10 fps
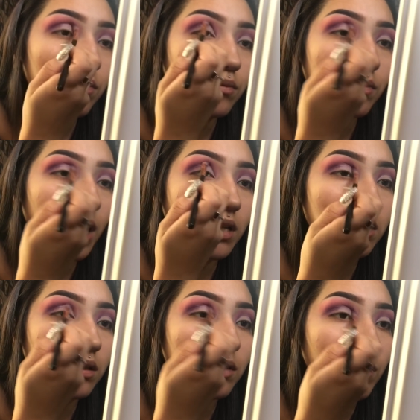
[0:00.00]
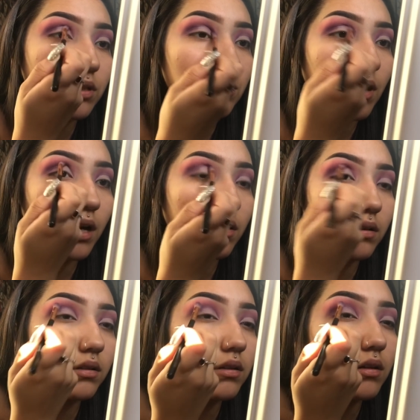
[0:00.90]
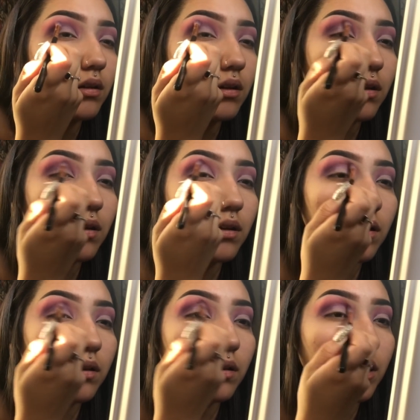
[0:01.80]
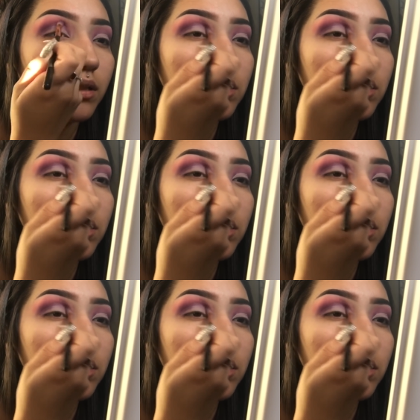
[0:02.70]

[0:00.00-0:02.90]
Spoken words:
we accidentally went too high on, like